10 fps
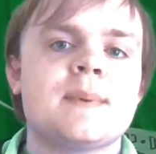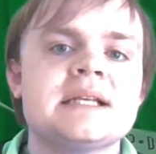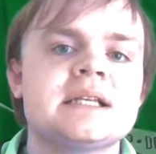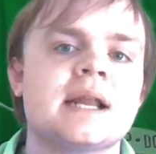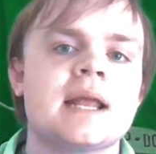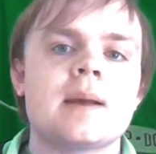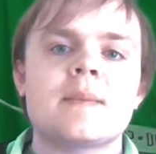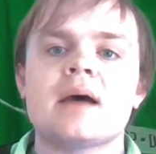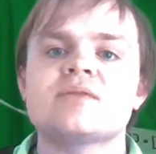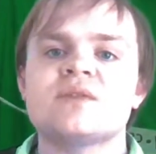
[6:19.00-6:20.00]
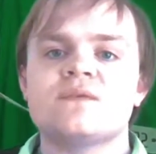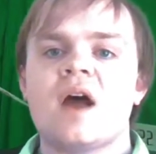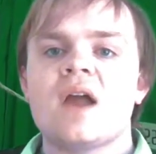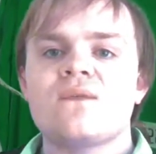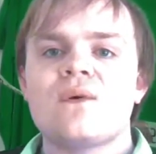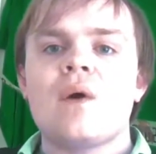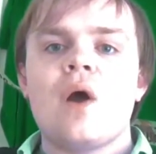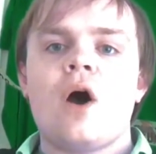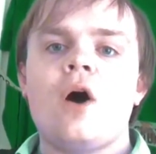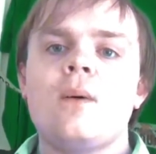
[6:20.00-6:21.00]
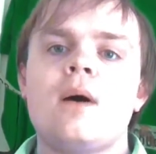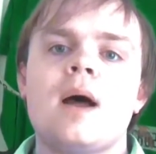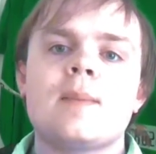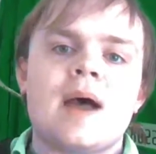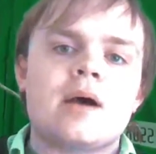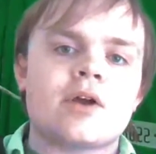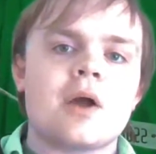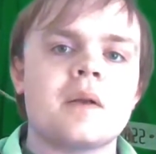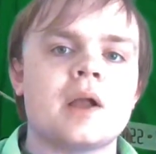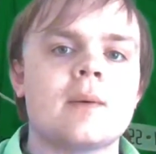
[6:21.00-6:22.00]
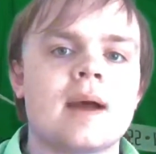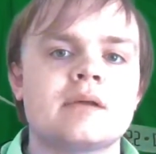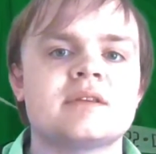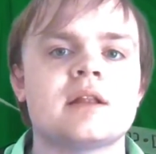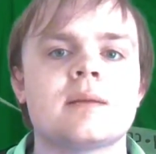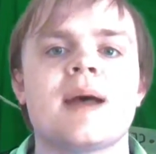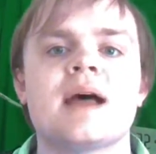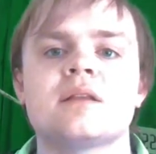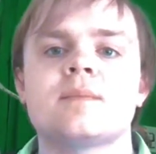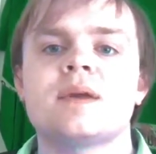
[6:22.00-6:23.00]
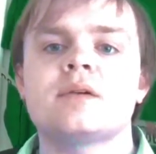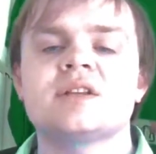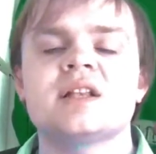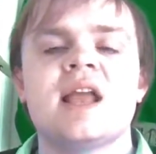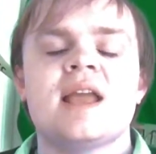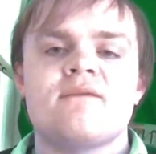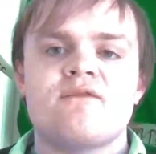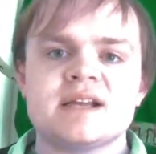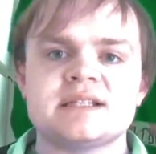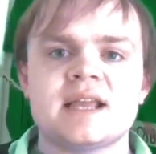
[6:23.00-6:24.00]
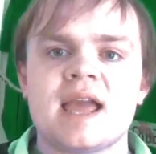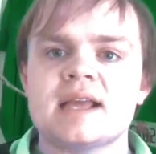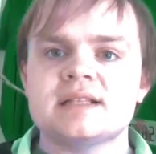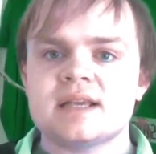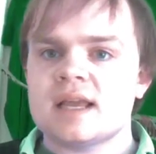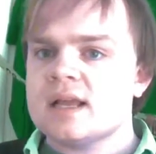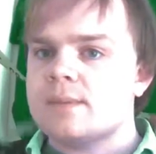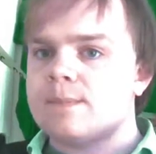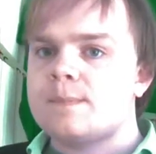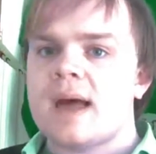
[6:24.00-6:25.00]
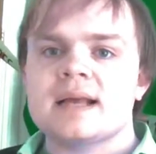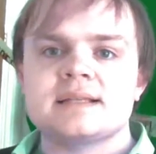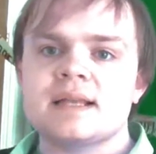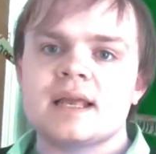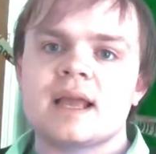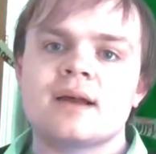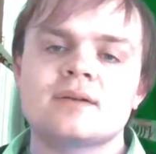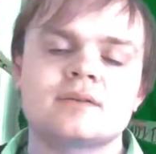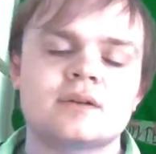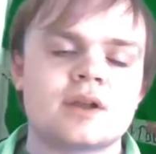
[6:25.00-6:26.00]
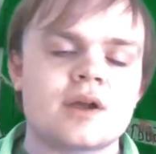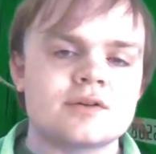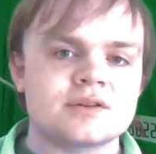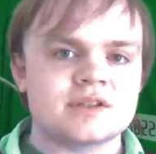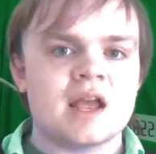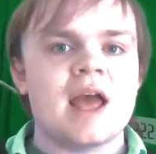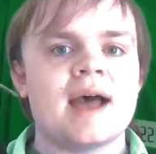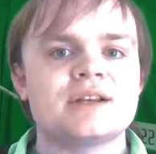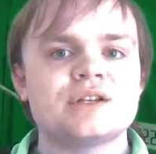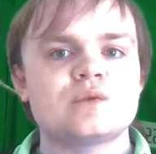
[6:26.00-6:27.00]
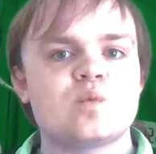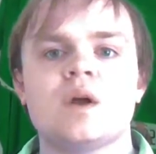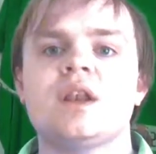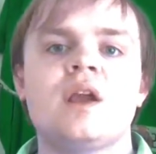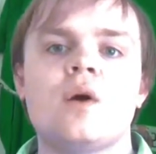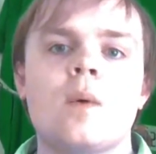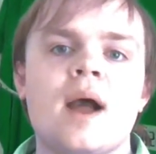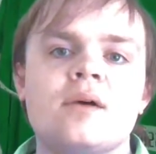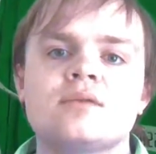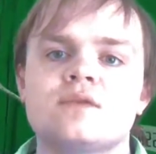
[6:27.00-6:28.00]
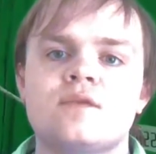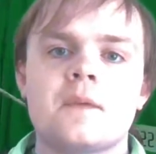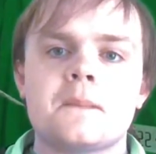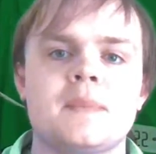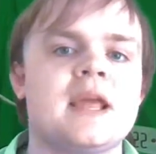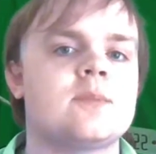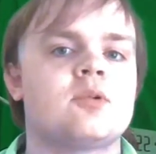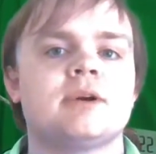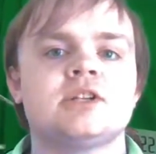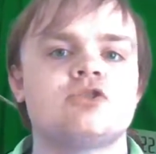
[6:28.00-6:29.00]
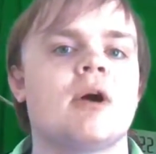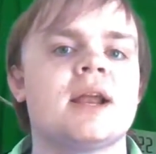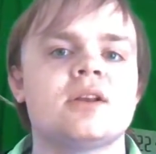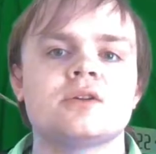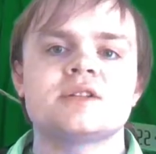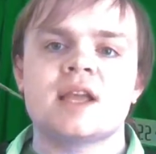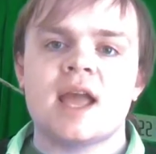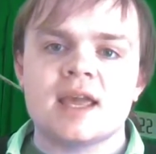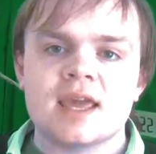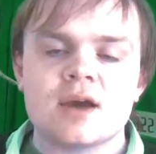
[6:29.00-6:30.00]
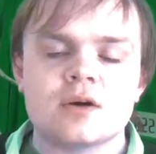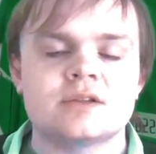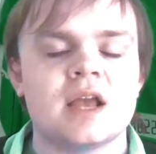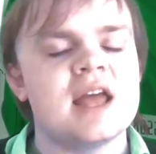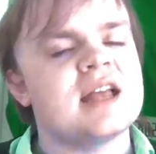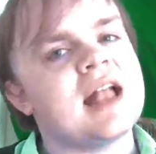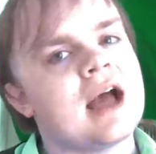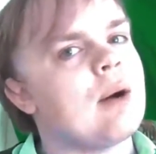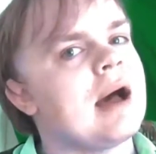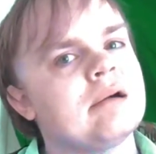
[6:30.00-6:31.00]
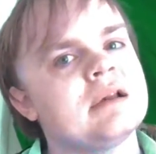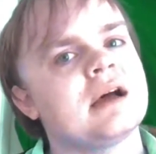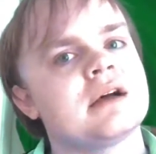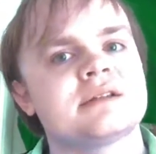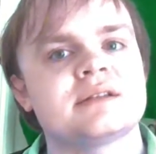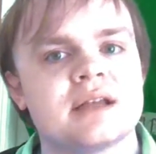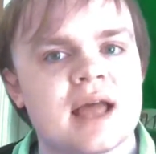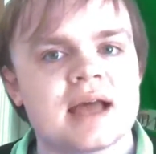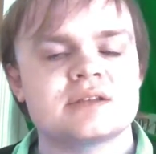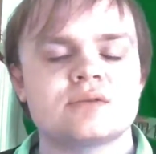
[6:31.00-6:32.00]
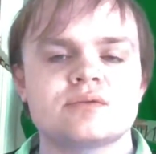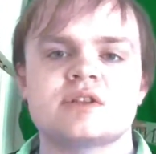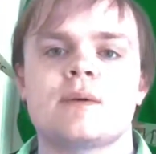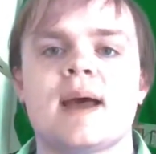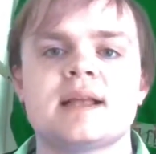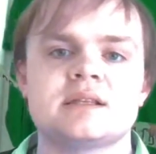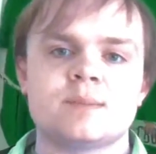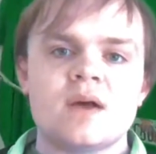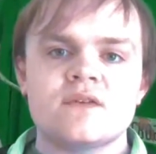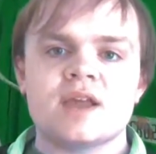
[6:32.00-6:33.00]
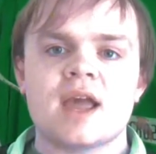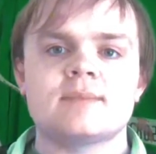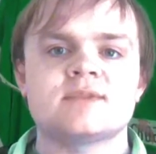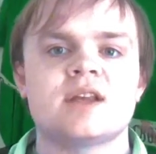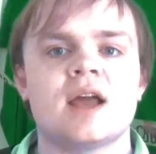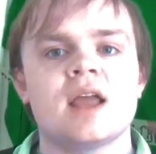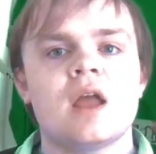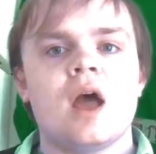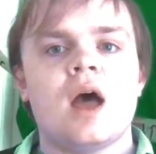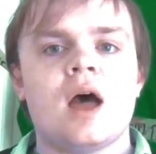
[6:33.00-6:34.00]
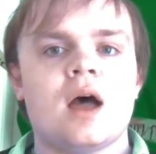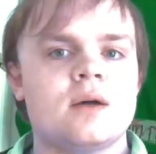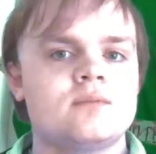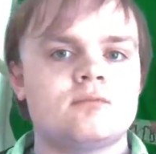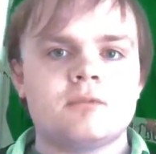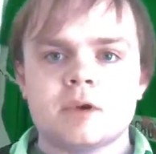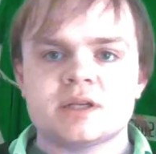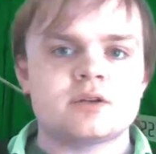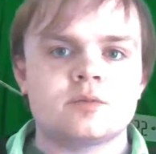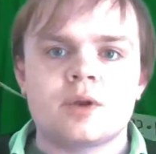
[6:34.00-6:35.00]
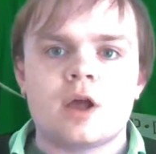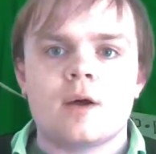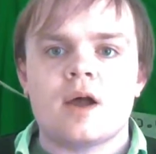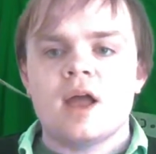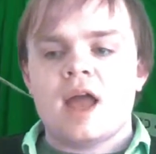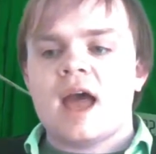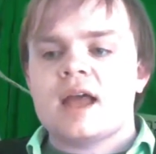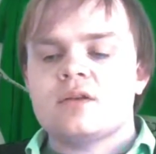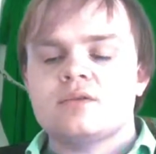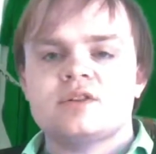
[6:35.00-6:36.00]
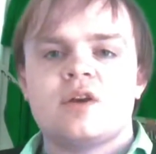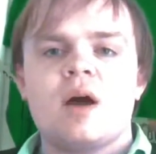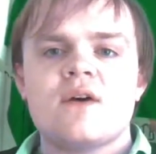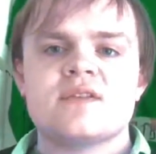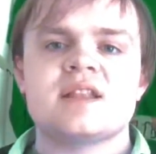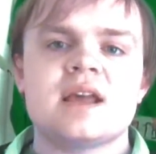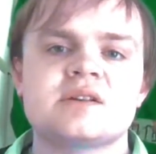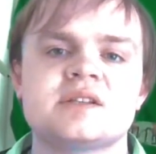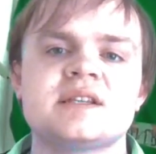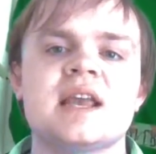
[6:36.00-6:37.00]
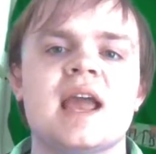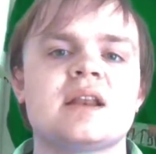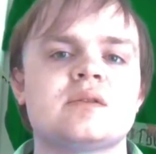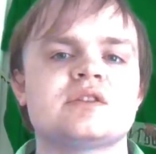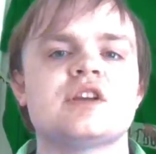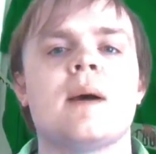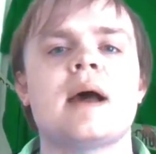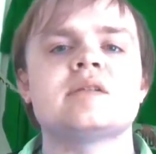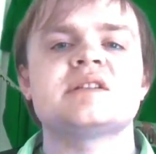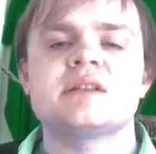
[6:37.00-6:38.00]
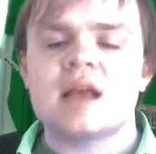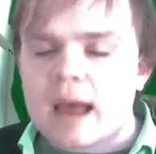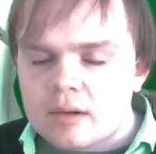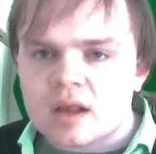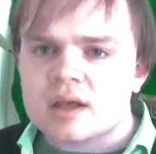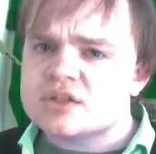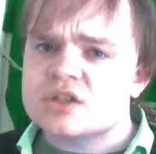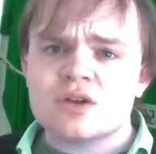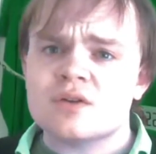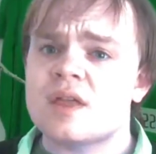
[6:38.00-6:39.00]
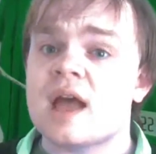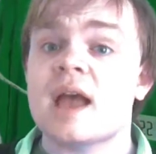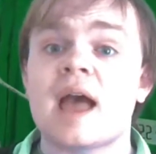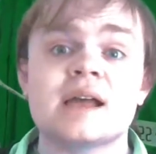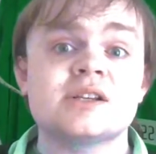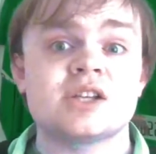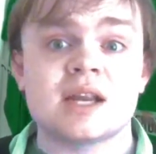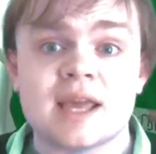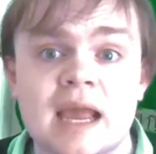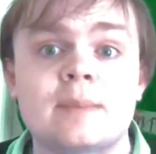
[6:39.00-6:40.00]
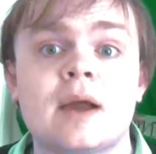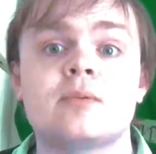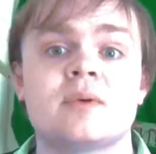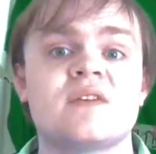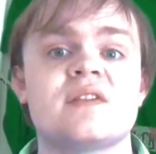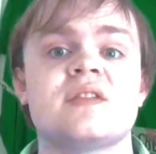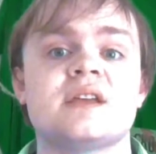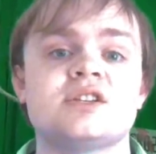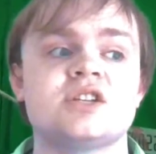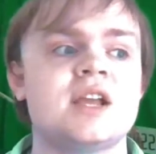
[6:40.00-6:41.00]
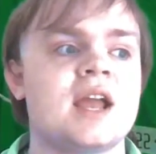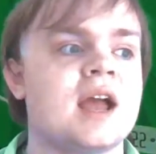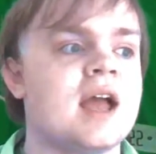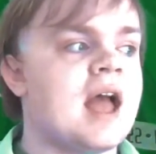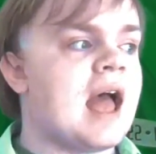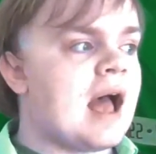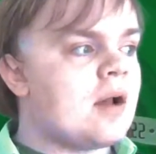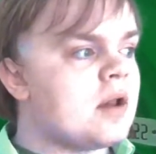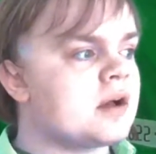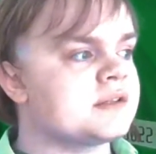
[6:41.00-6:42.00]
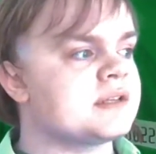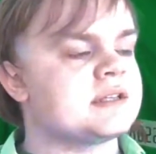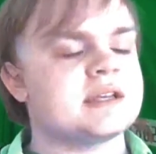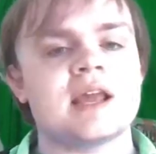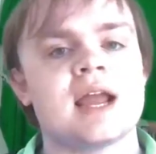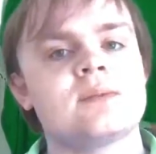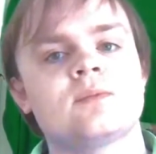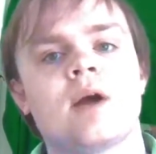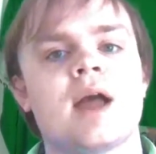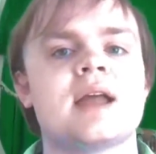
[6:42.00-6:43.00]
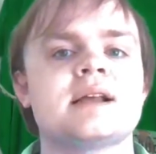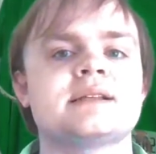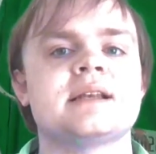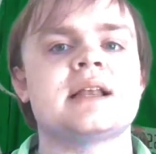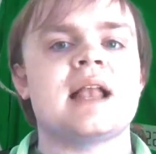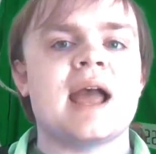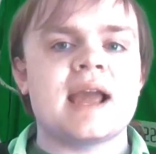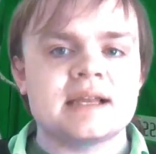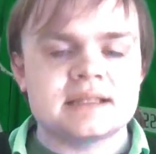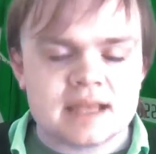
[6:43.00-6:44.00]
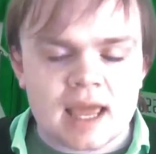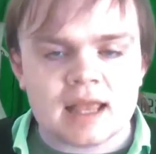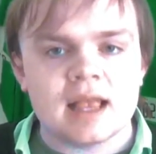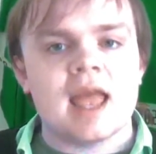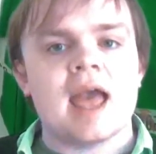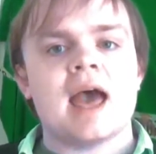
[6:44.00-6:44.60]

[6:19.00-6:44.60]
is basically about survival, horror, about going around an abandoned building, investigating, battling out ghosts, and just running around from people and trying not to get killed. Now, Outlast has also had some other games like um, Whistleblower and also other DLC and also Outlast 2 that actually came out within this year. Outlast is a game where it is an 18.